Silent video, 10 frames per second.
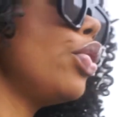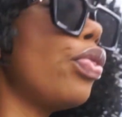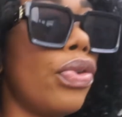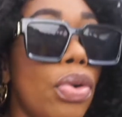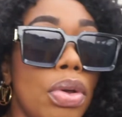
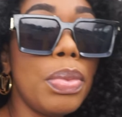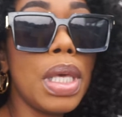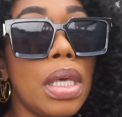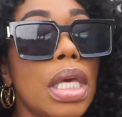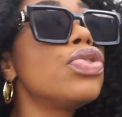throwing
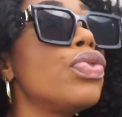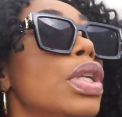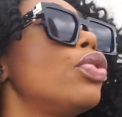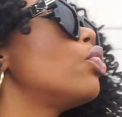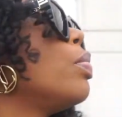me it's
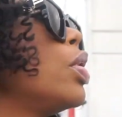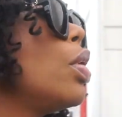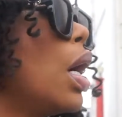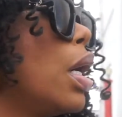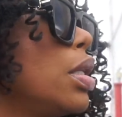really throwing me you
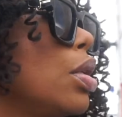guys,